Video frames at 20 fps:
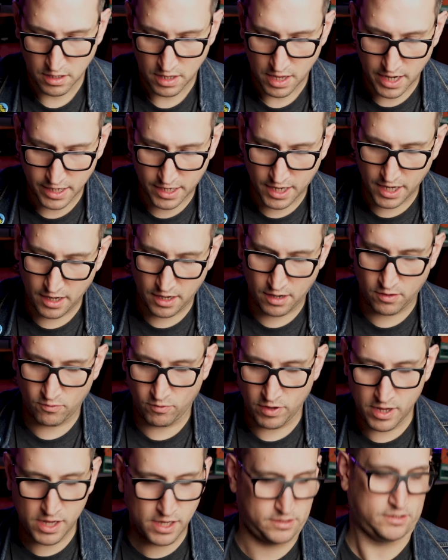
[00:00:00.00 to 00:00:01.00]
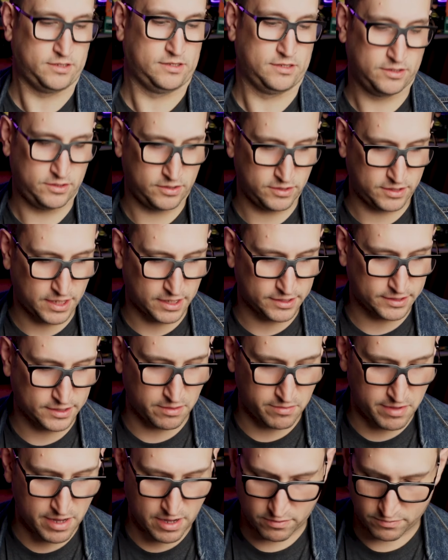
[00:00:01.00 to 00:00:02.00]
I cannot wait to test
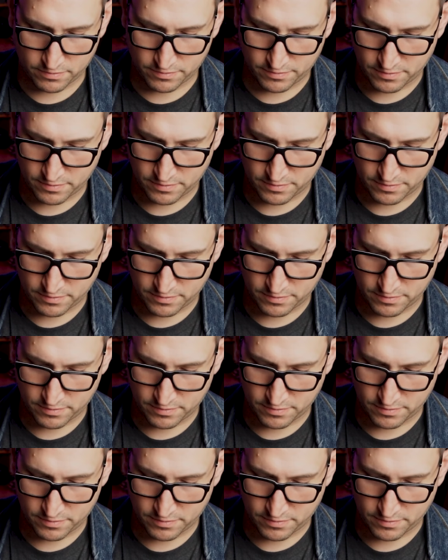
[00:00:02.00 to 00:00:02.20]
them out.